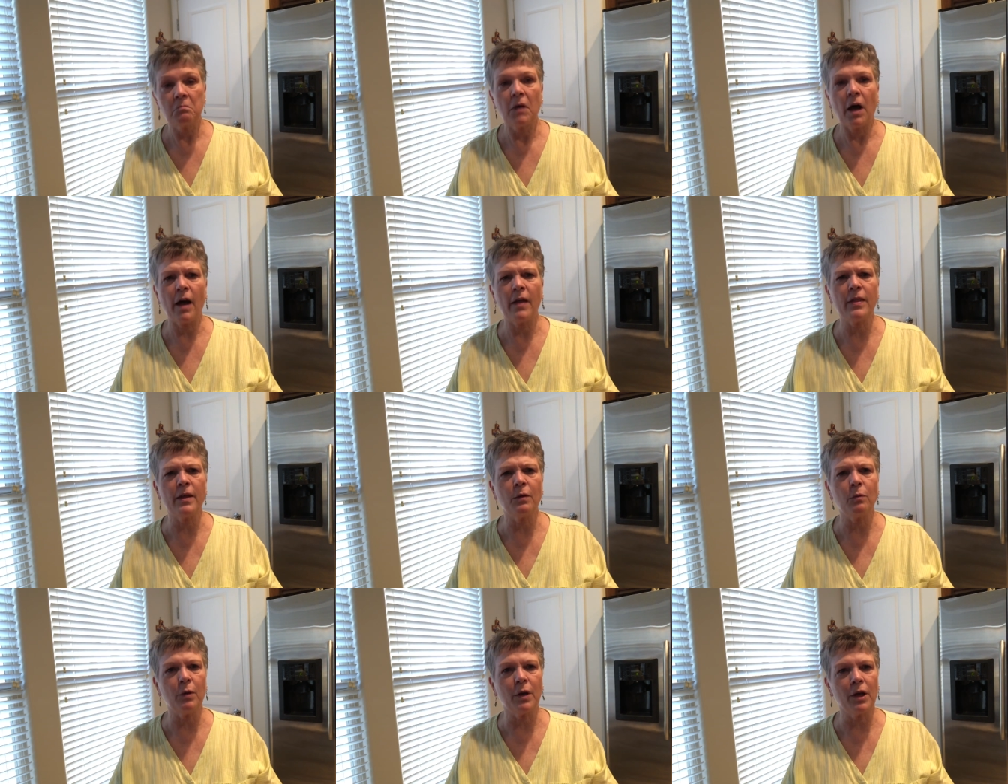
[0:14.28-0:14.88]
I
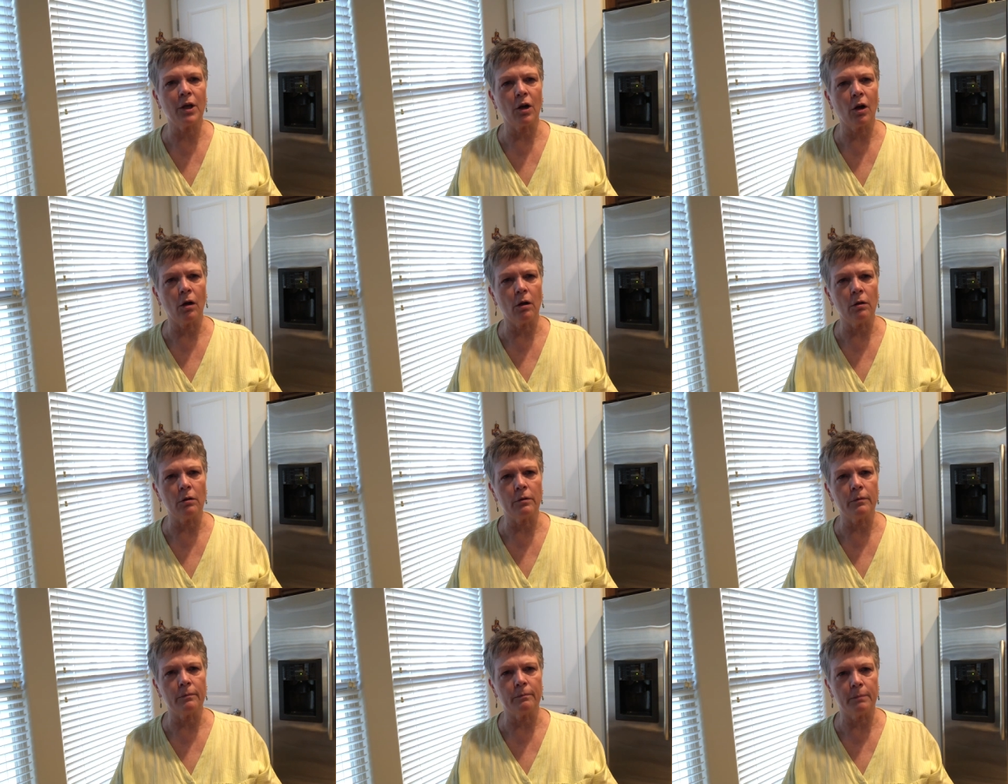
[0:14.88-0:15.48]
think we could
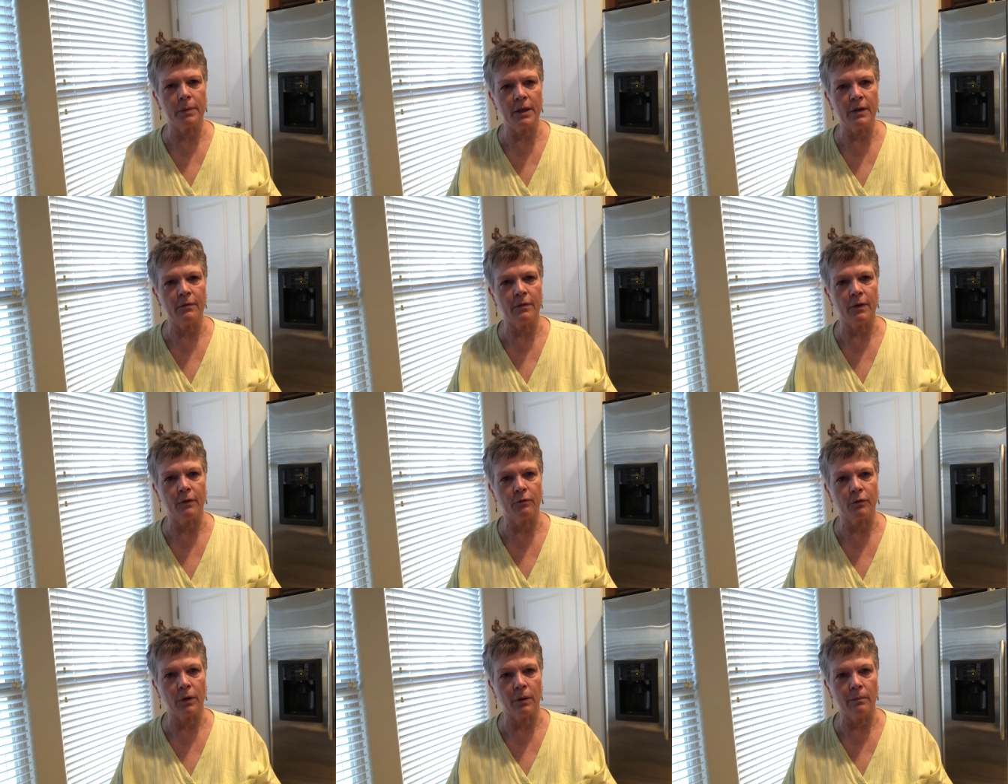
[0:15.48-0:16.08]
all
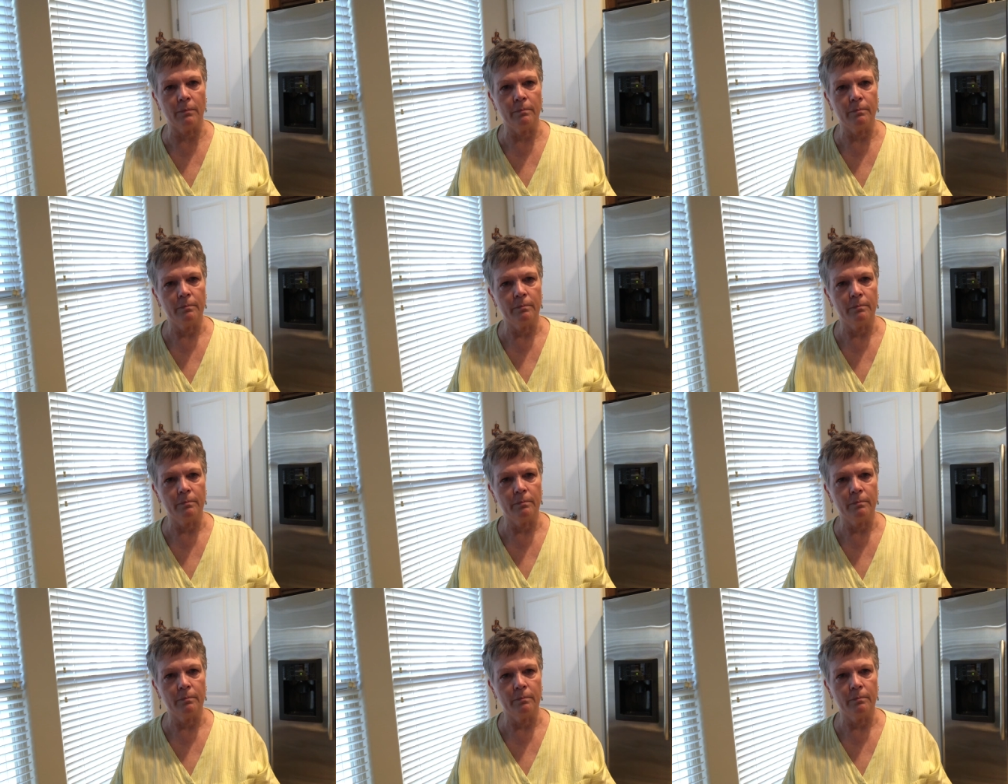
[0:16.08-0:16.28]
benefit from.